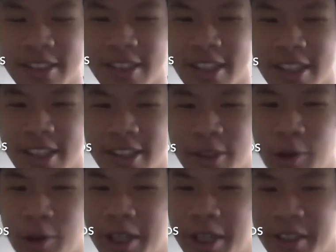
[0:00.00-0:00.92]
like who
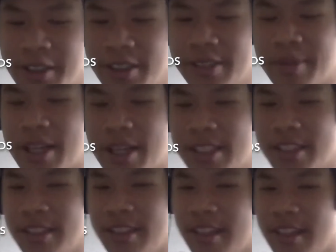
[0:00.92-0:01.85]
are you?
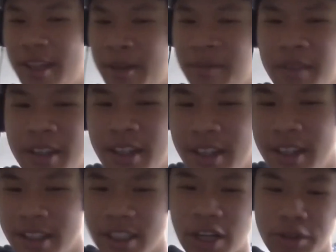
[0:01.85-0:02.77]
Basically,
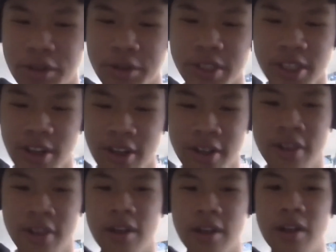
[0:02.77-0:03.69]
childhood
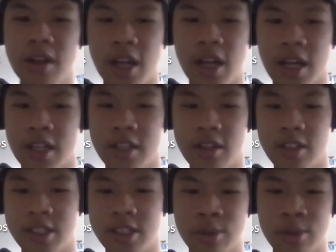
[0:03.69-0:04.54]
song. Like still